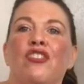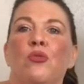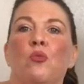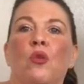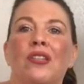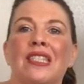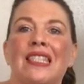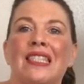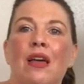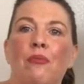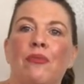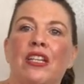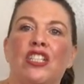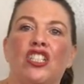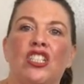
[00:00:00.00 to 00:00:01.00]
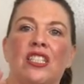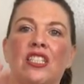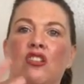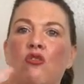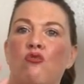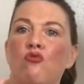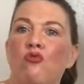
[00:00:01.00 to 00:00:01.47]
you want something just
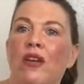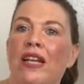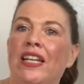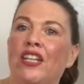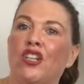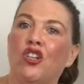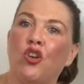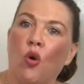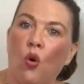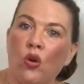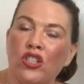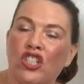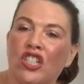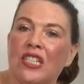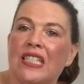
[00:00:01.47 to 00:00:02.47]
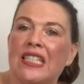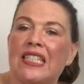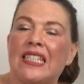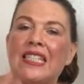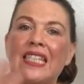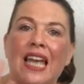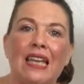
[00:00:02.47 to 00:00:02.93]
in a really gorgeous
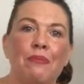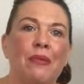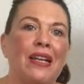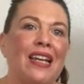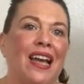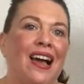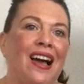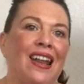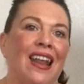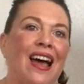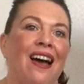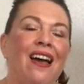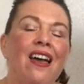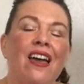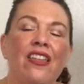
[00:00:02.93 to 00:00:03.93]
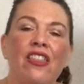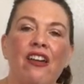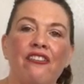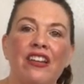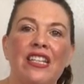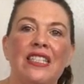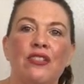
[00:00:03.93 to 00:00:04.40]
statement colour,
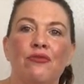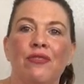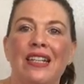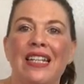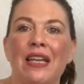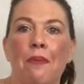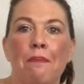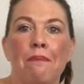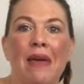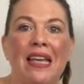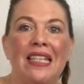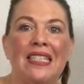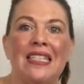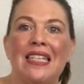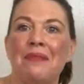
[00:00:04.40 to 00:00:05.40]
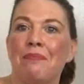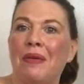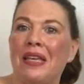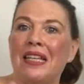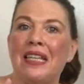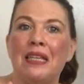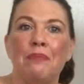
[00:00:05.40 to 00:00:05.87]
there is a really amazing
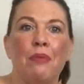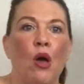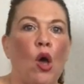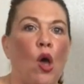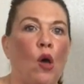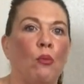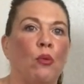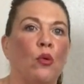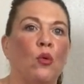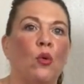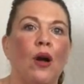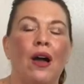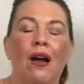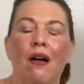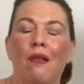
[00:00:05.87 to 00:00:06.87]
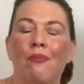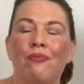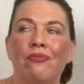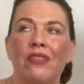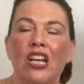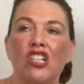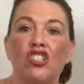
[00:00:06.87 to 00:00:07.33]
pinky purple
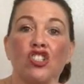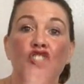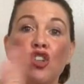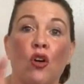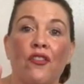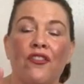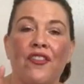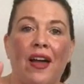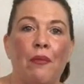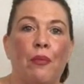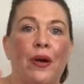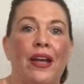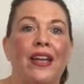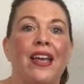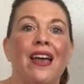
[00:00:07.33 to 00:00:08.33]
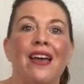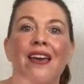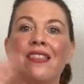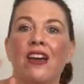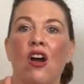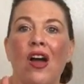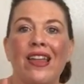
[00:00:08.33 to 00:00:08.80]
shot fabric
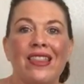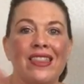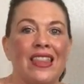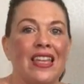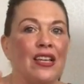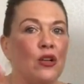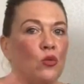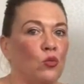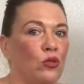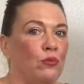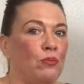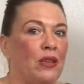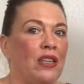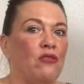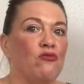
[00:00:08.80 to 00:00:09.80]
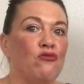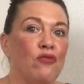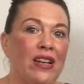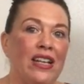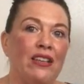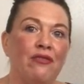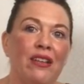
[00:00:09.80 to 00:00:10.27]
that I think would be
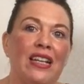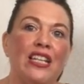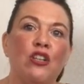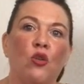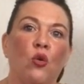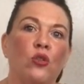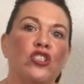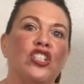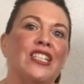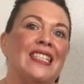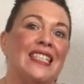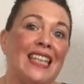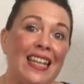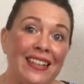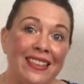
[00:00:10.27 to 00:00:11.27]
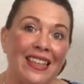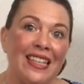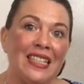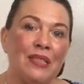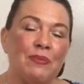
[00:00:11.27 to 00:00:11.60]
really, really gorgeous in this